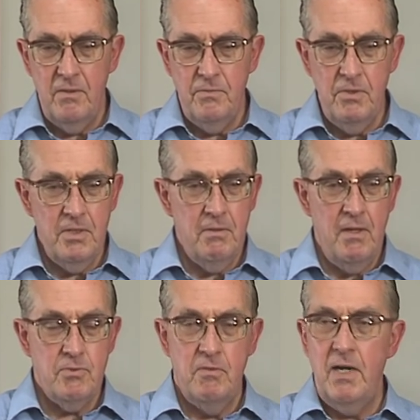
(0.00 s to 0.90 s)

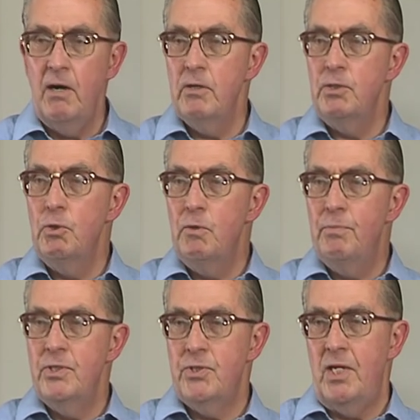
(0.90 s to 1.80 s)
Photographs of Our New
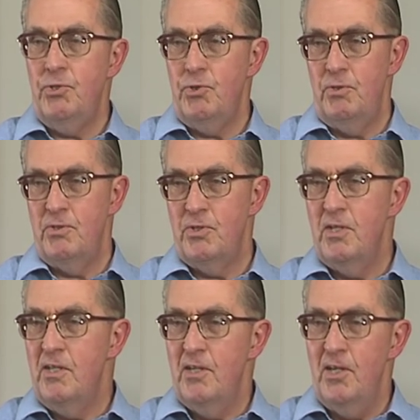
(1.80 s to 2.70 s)
Possessions.
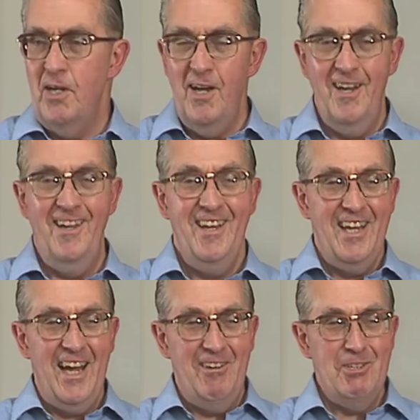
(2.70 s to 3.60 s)
And I
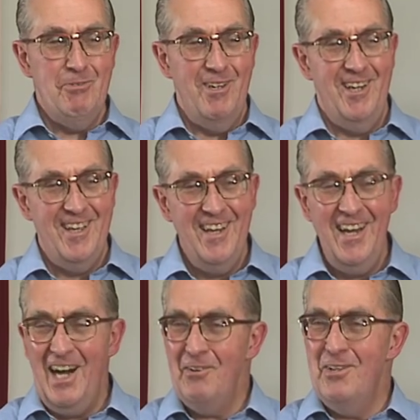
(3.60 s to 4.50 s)
was wondering,
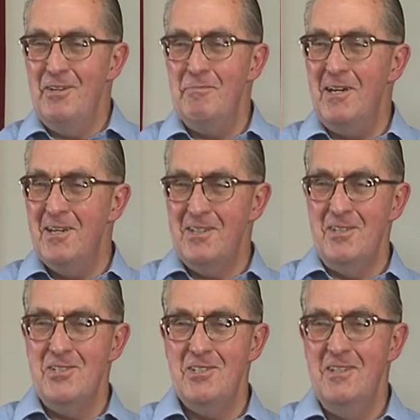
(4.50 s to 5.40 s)
how can
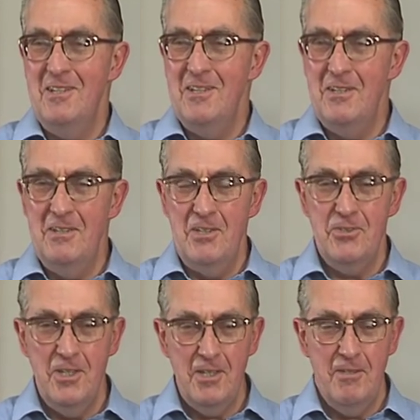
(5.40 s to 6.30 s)
Americans
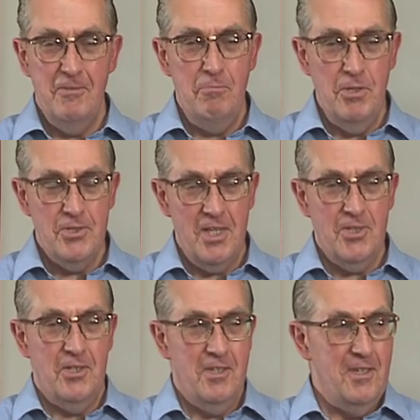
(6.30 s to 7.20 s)
think of
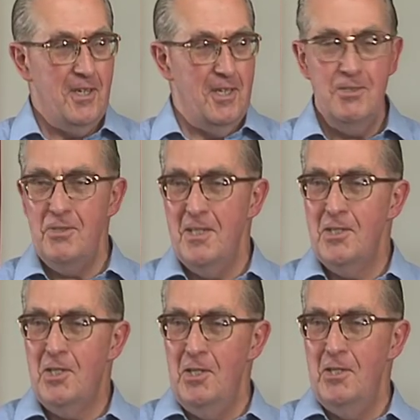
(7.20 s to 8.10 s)
possessing a country
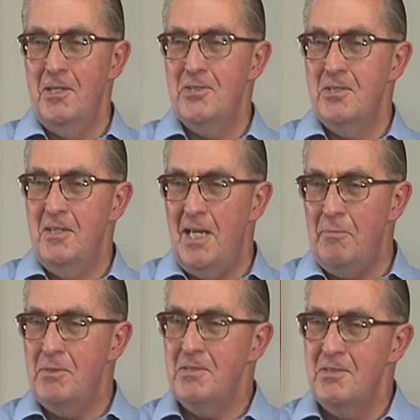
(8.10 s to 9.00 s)
and killing its
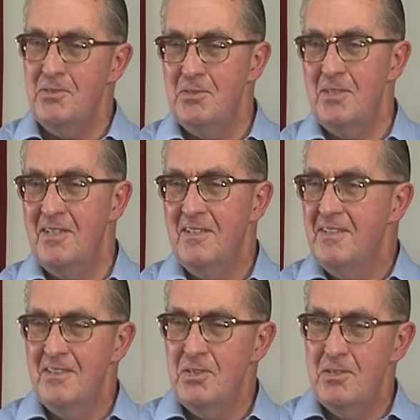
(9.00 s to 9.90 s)
inhabitants? You see,
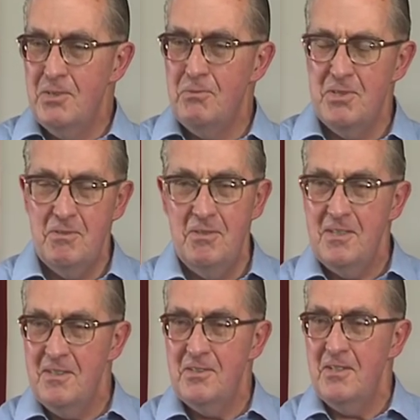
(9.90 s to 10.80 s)
this was one
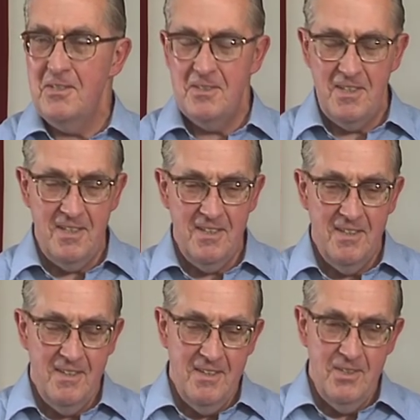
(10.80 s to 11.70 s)
of the things that I
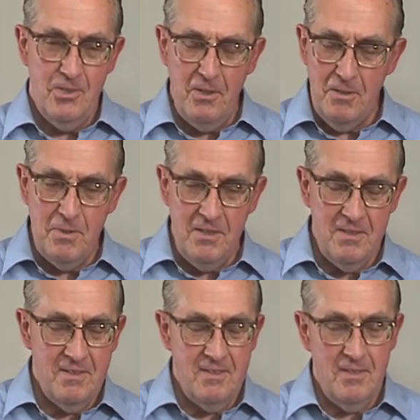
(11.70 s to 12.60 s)
thought about
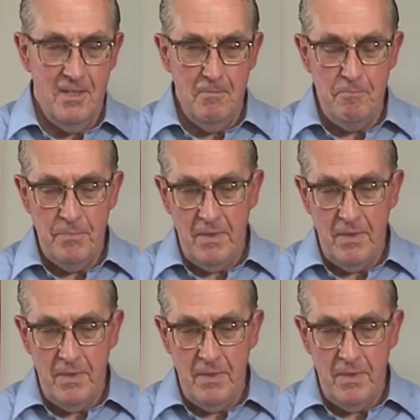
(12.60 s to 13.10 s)
at the time.